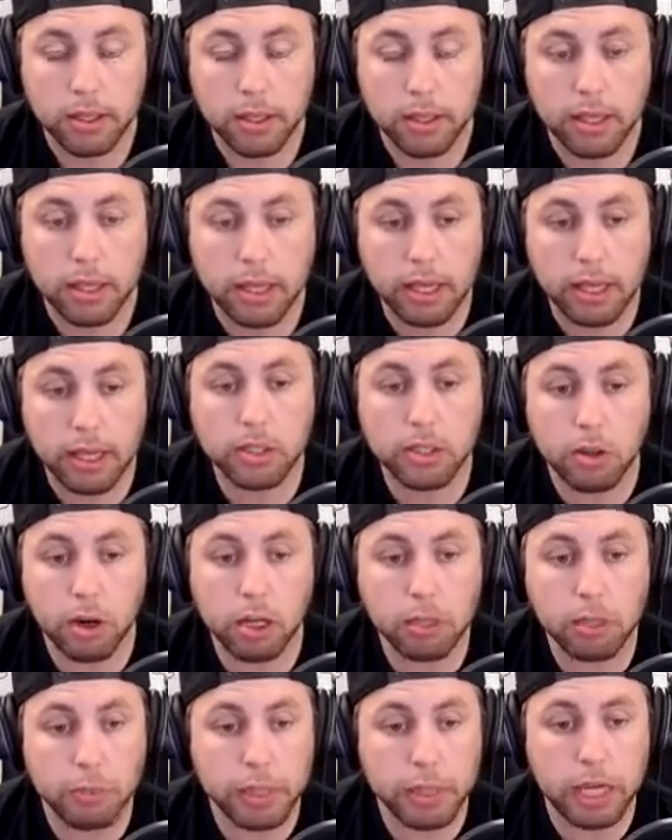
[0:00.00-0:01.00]
He is
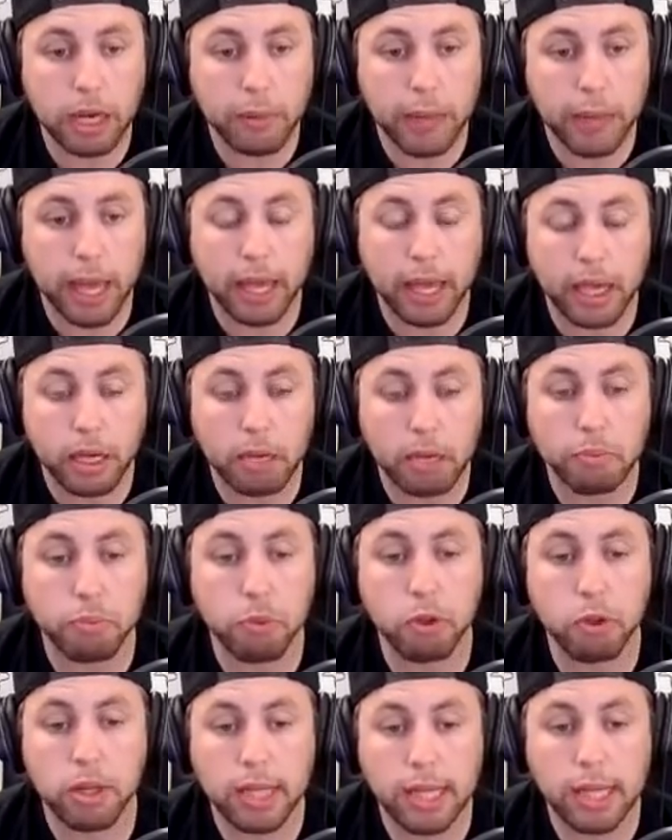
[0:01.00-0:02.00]
starting to become a
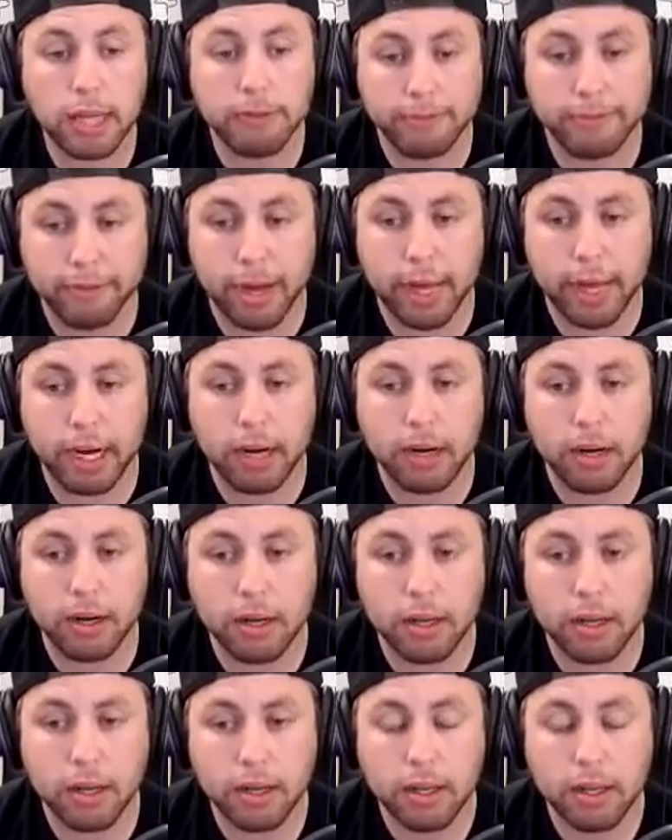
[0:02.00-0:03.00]
complete fighter.
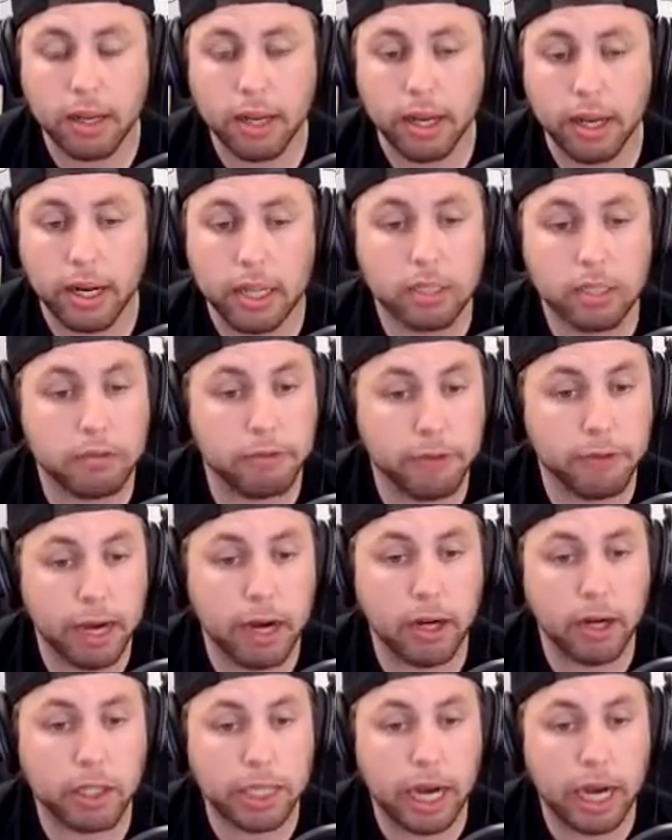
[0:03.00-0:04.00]
And that's
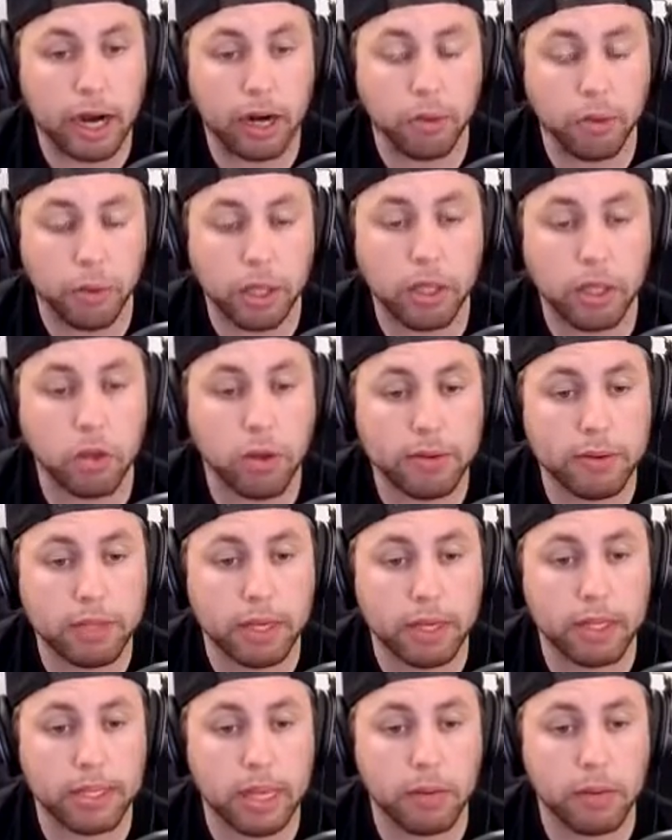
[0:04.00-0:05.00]
very scary when you have to
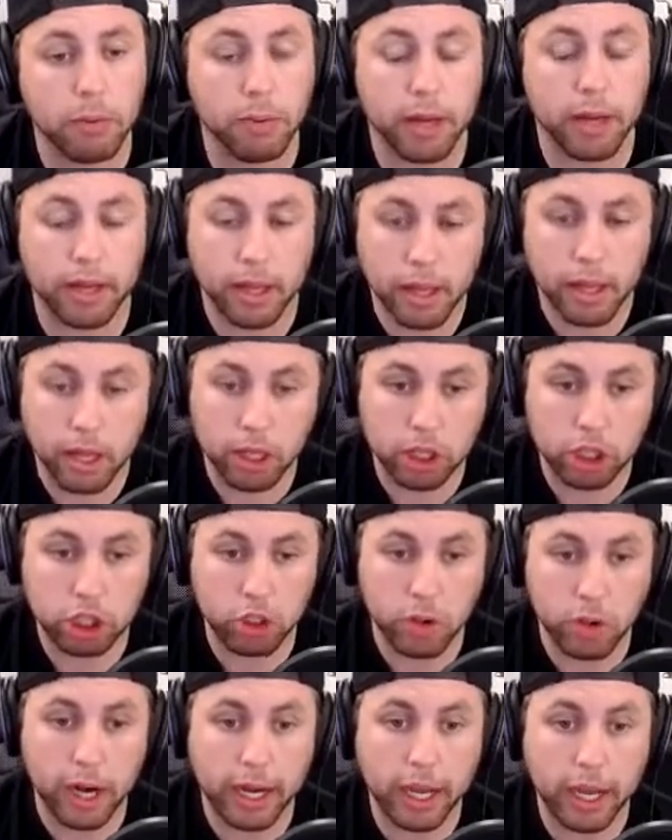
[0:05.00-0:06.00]
contend with
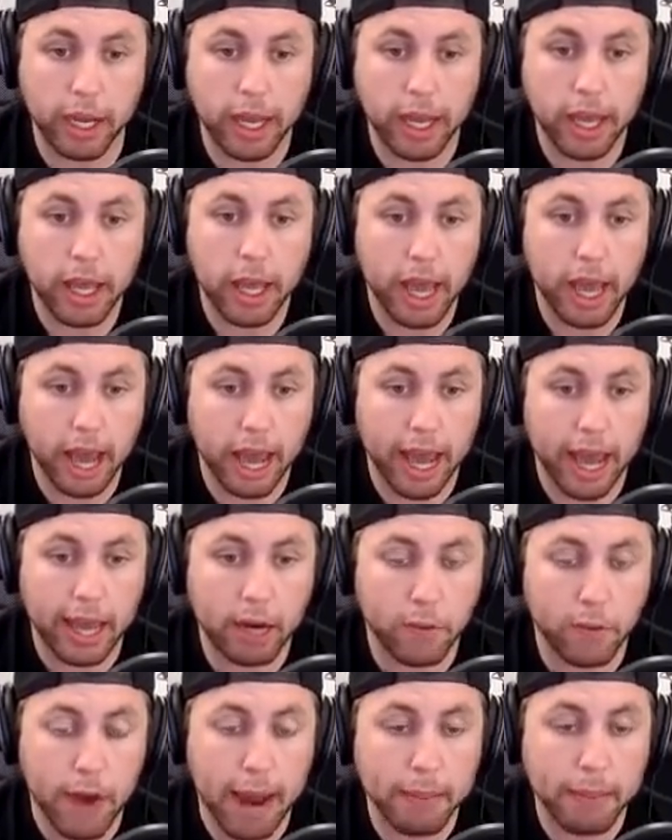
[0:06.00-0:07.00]
striking
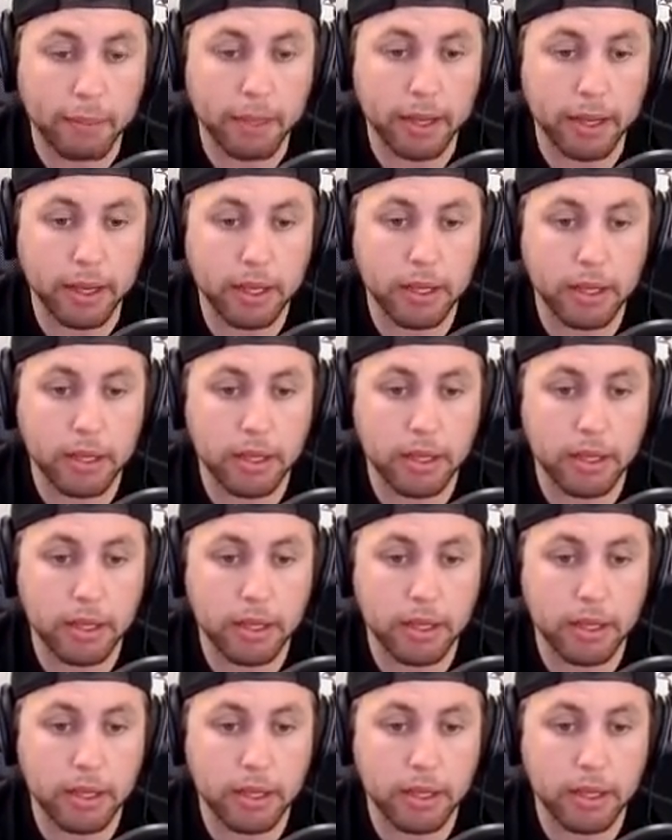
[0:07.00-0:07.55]
and grappling.